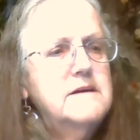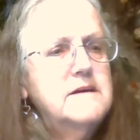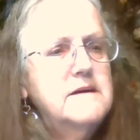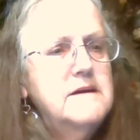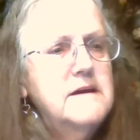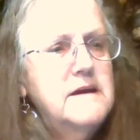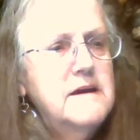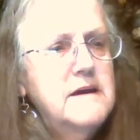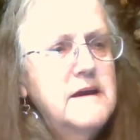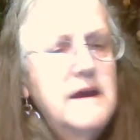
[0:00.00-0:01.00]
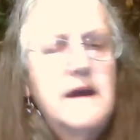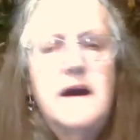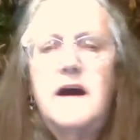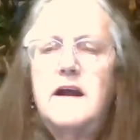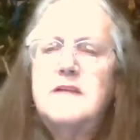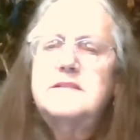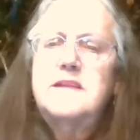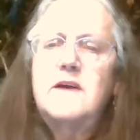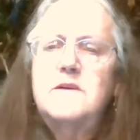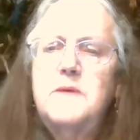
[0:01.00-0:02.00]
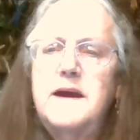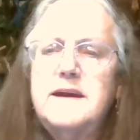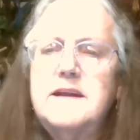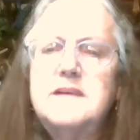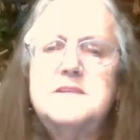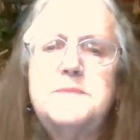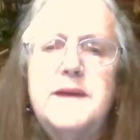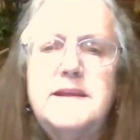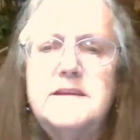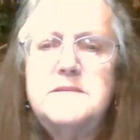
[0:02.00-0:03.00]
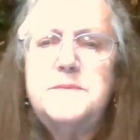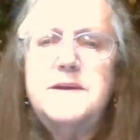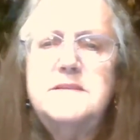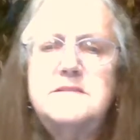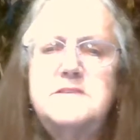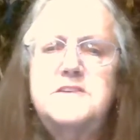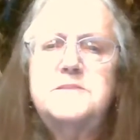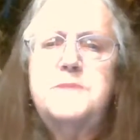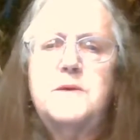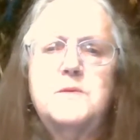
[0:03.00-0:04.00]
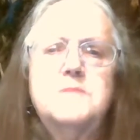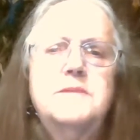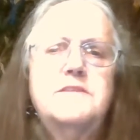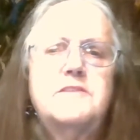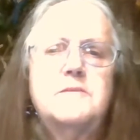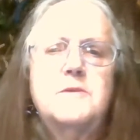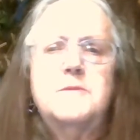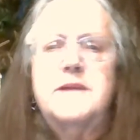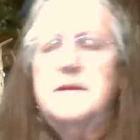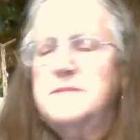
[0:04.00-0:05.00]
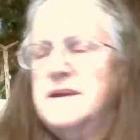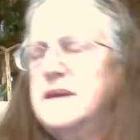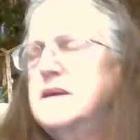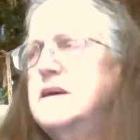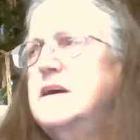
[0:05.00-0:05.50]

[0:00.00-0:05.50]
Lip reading: The only way I can explain this, please just bear with me for a moment, Emily.